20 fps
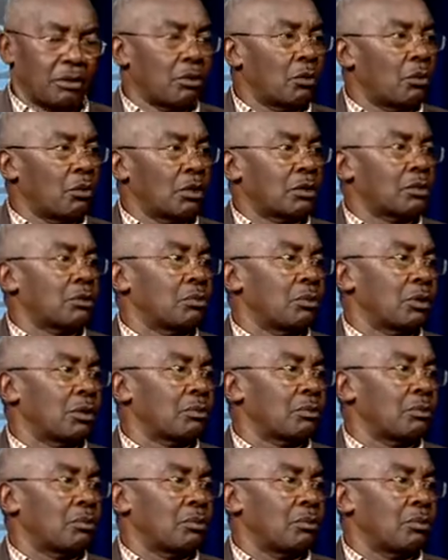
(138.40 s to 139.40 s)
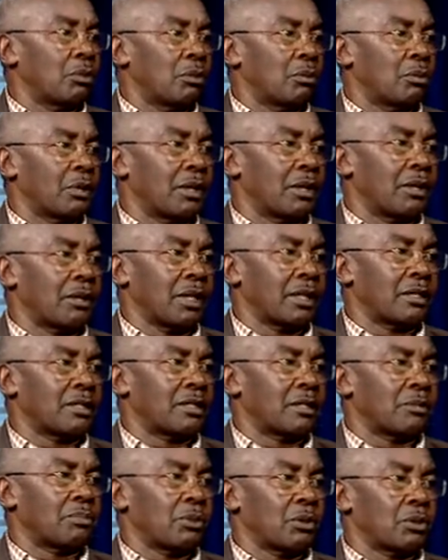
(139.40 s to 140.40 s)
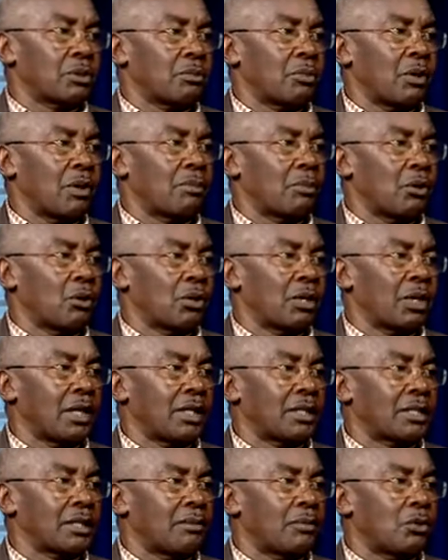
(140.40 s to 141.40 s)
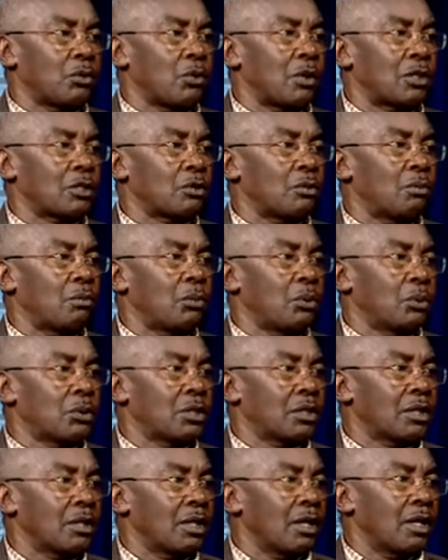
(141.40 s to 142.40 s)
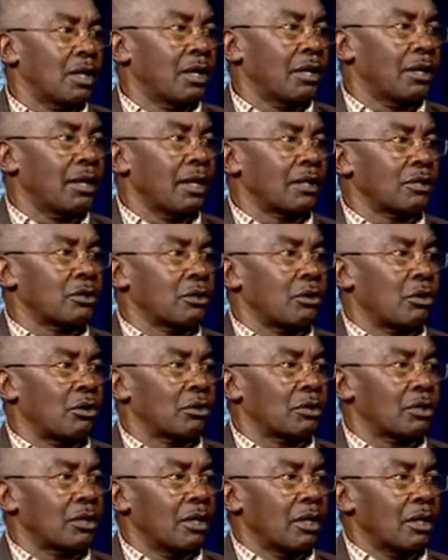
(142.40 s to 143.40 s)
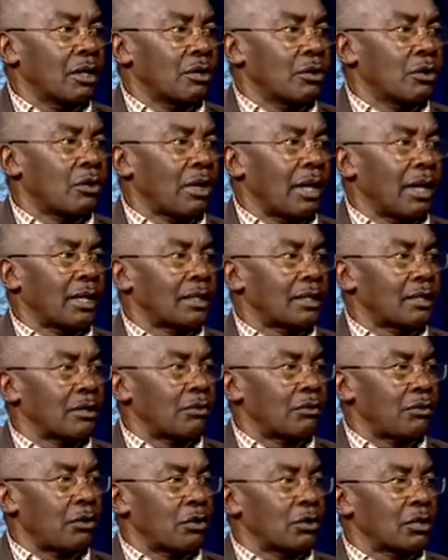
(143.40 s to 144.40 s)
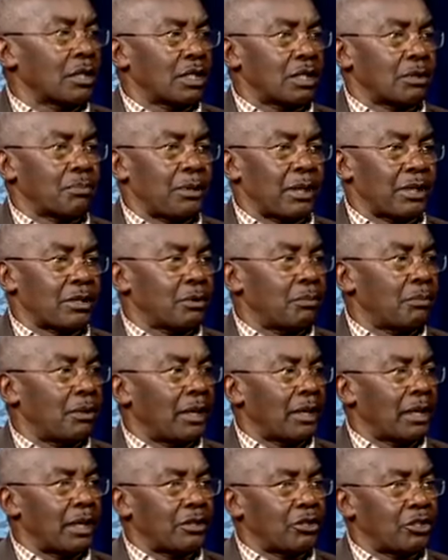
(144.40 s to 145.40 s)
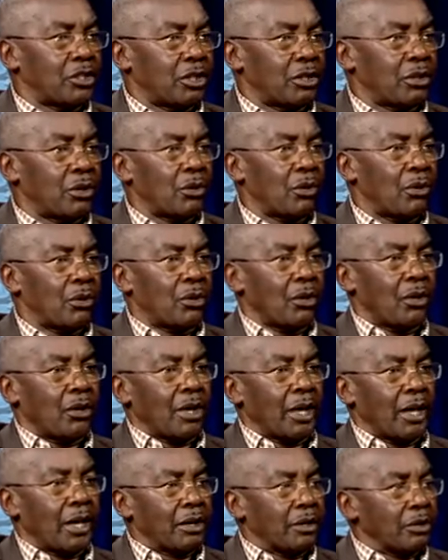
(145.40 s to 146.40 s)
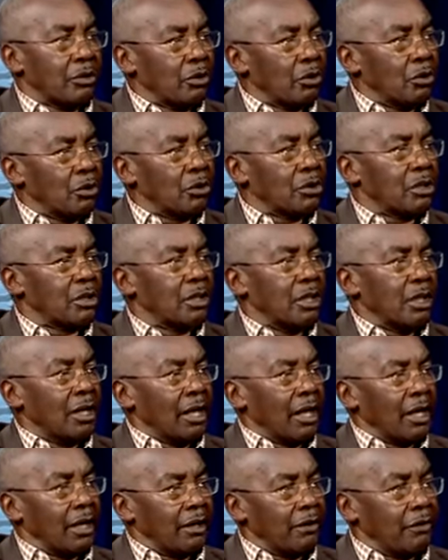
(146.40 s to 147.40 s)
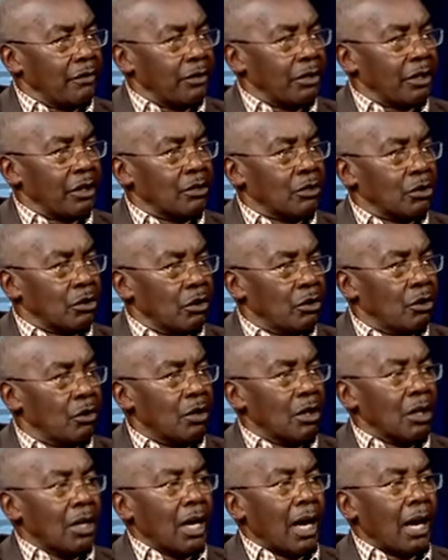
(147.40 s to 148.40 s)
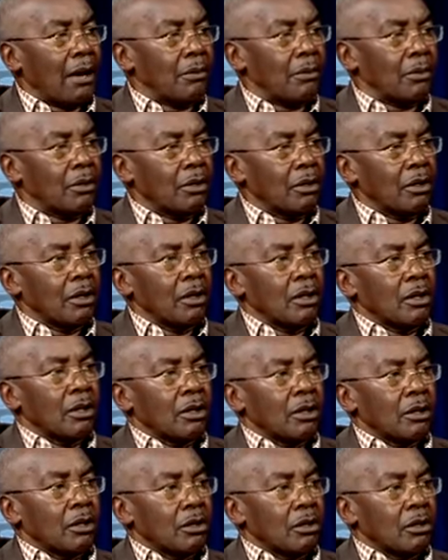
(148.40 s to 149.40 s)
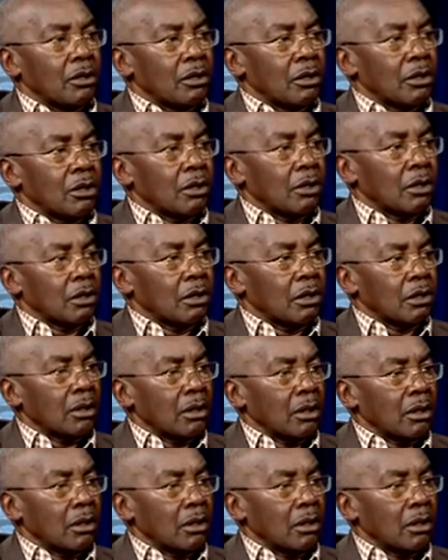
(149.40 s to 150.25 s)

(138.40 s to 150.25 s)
I don't know what, what, whether that is possible. I'm looking at somebody who wants to boost their stocks. You can't, of course, expect to buy a Jiko and Rose. So, so, that's why I was asking, so, what um, business um, can you start?